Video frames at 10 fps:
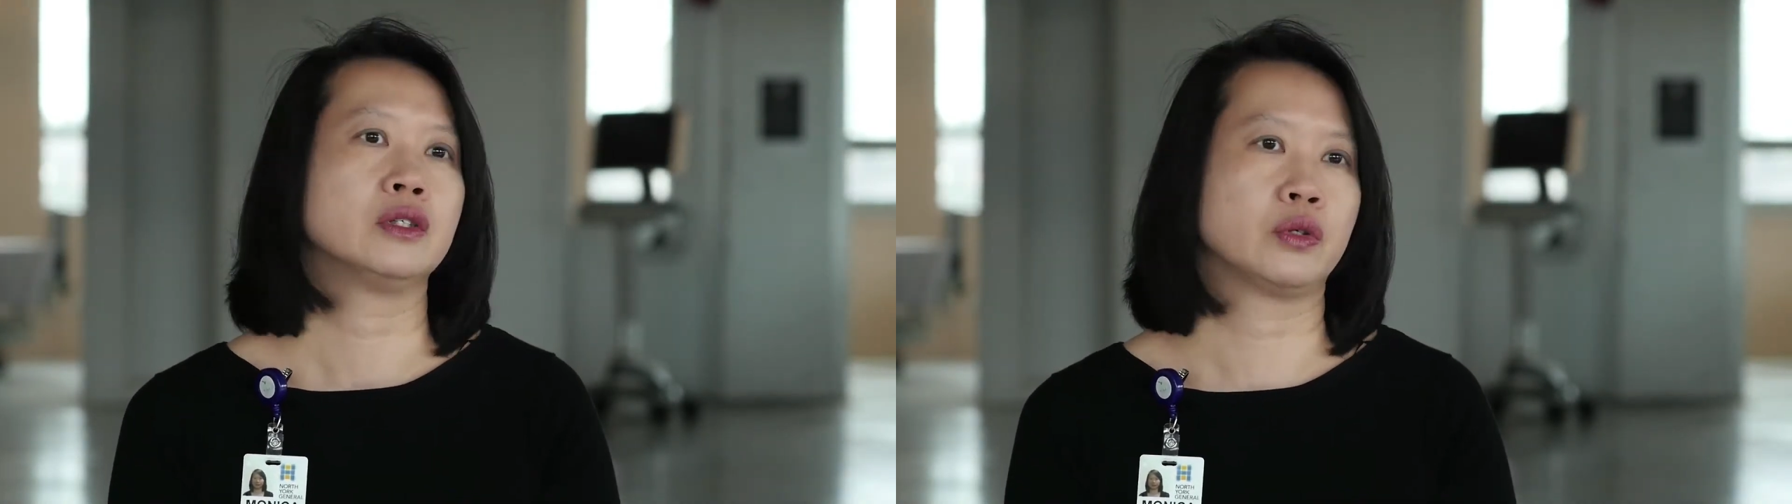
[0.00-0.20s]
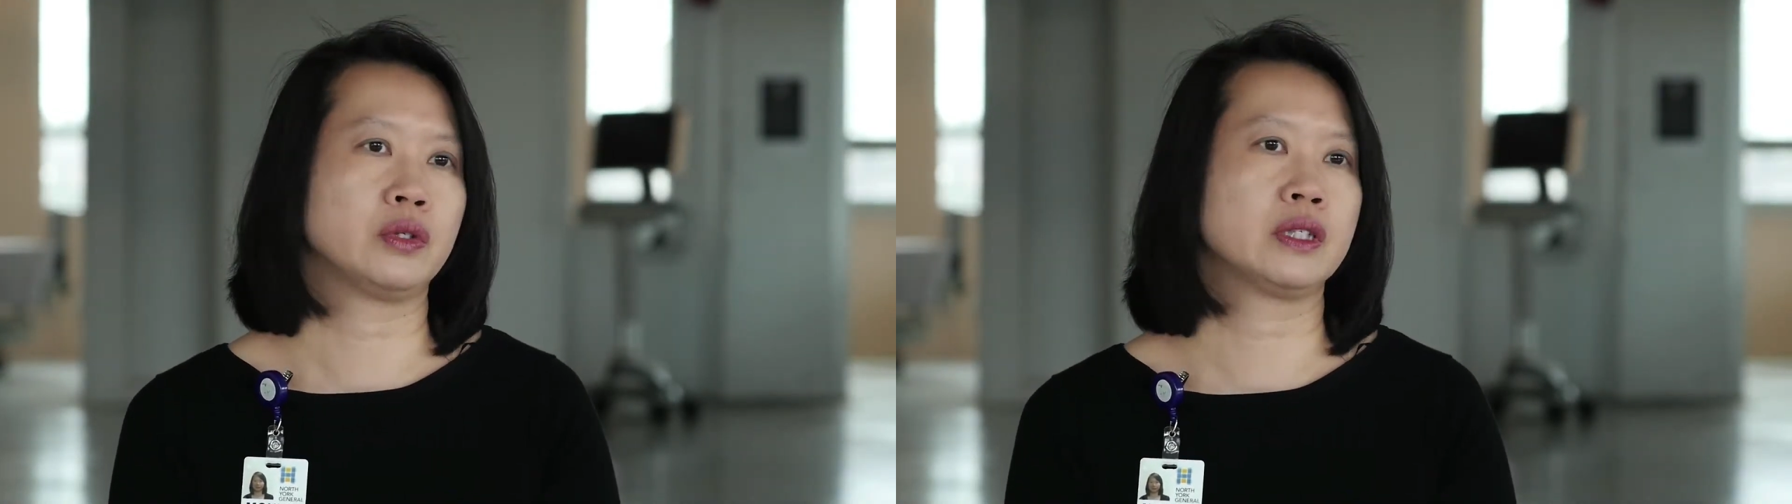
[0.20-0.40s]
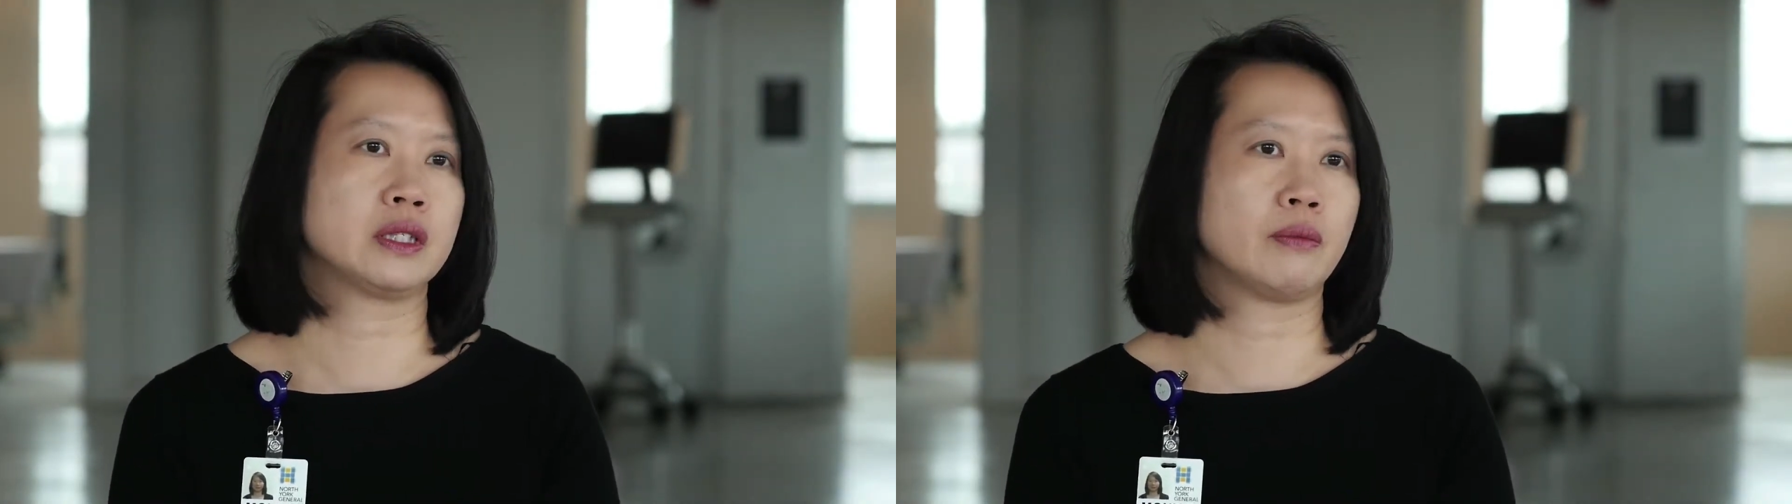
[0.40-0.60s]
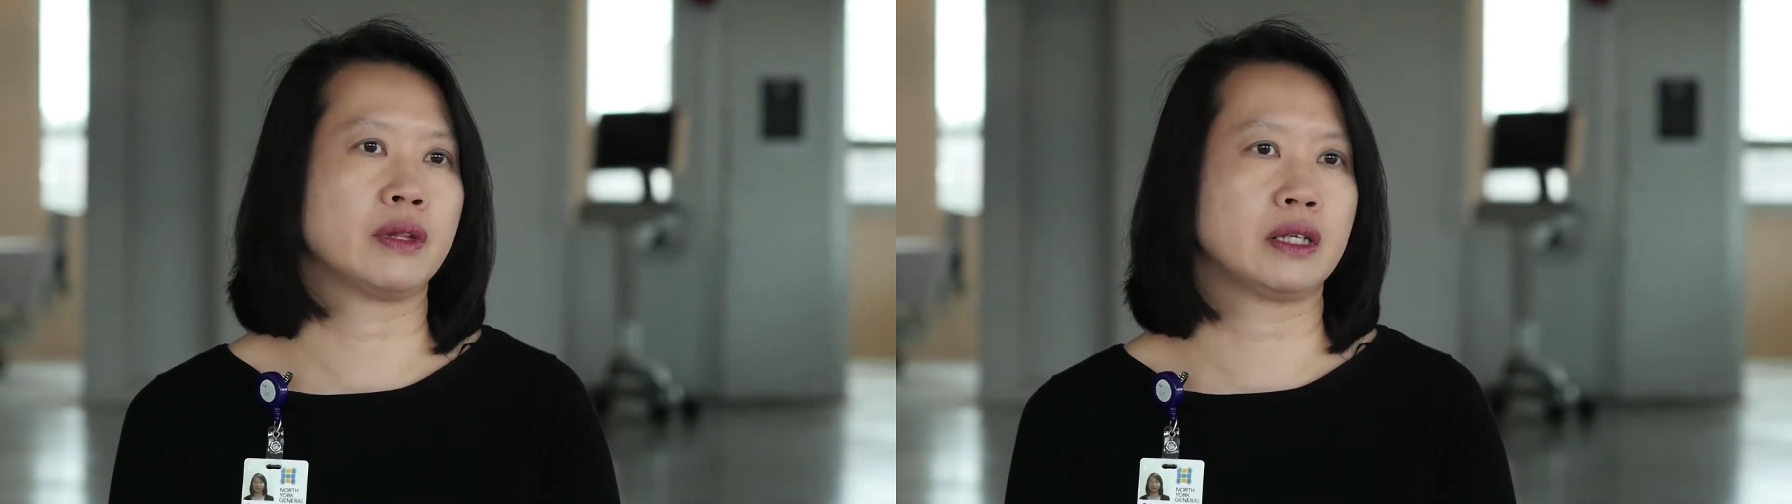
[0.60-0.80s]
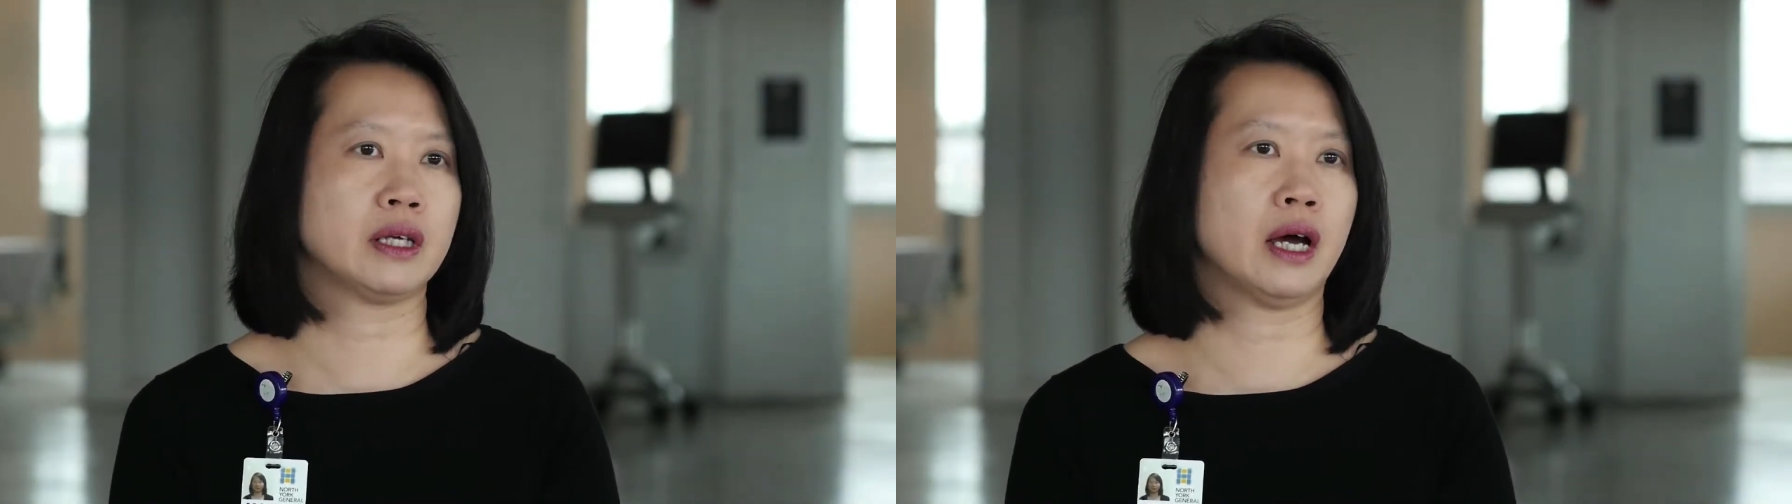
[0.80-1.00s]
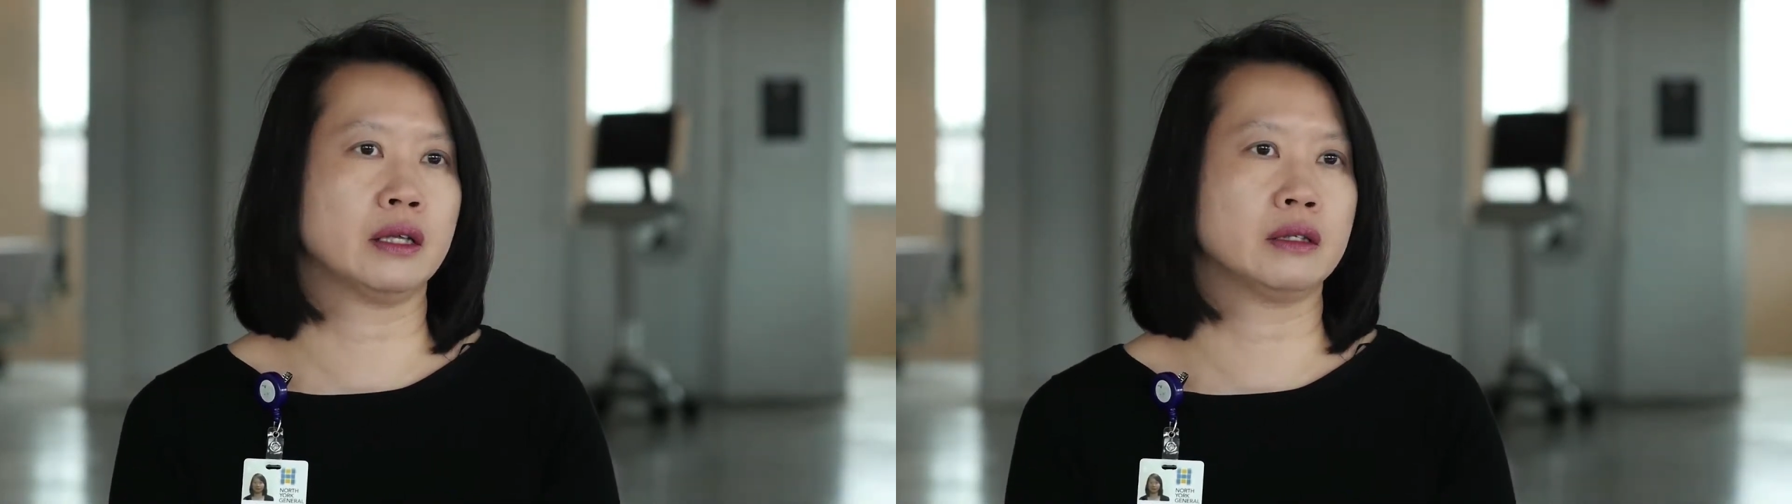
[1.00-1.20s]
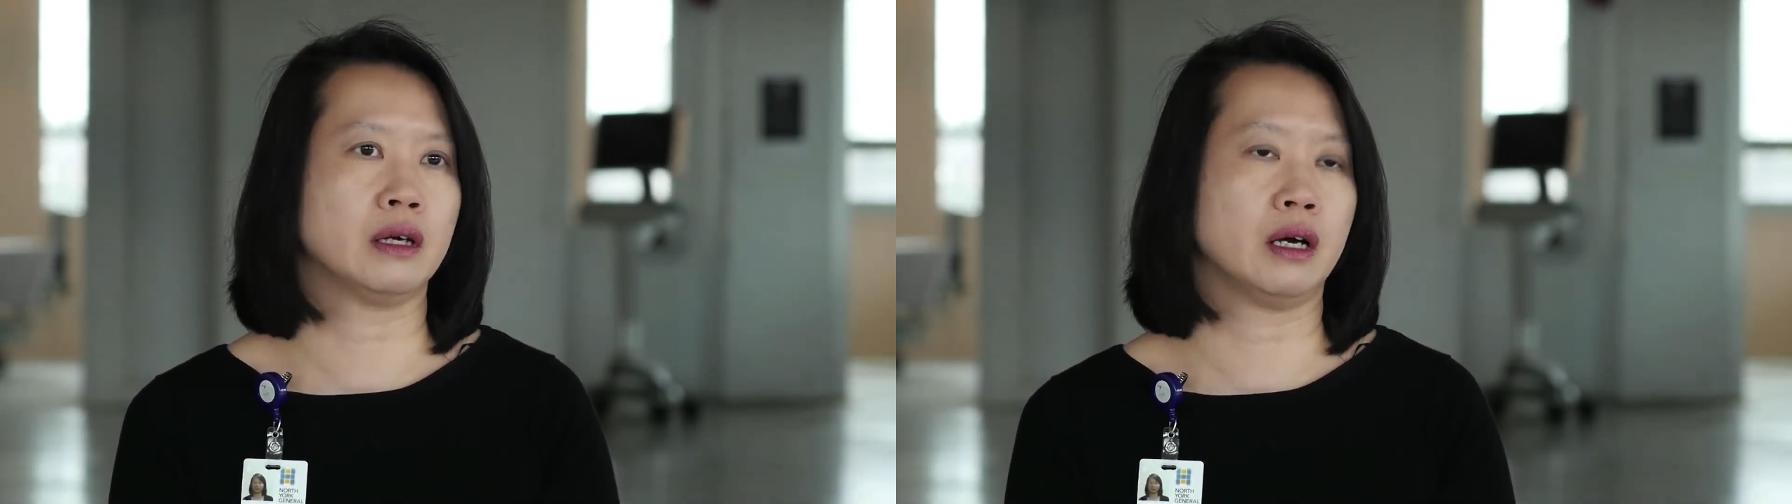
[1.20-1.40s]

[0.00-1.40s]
So this is something that